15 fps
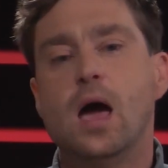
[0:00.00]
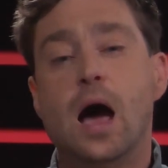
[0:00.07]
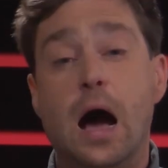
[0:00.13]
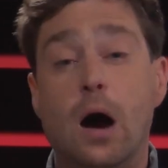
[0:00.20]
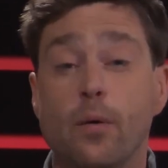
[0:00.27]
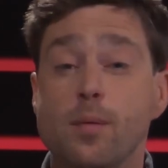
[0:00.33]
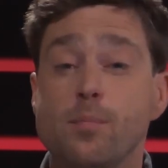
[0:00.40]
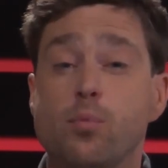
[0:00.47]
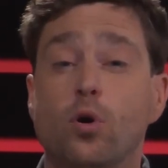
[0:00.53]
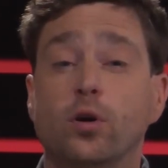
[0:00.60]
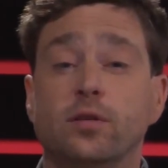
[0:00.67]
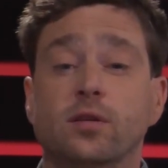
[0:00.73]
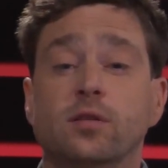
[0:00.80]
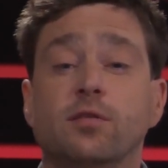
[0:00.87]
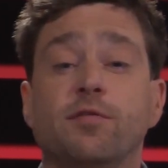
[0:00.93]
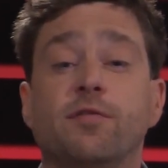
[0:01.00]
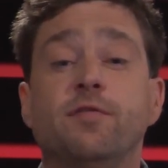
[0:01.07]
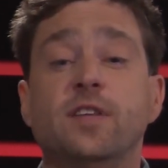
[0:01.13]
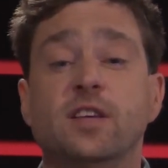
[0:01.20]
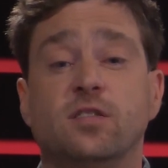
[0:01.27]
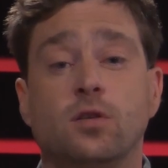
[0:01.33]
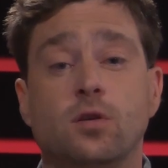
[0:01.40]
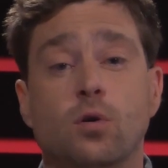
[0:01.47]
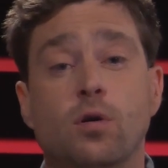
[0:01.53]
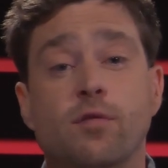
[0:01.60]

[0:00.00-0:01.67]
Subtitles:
how important the physical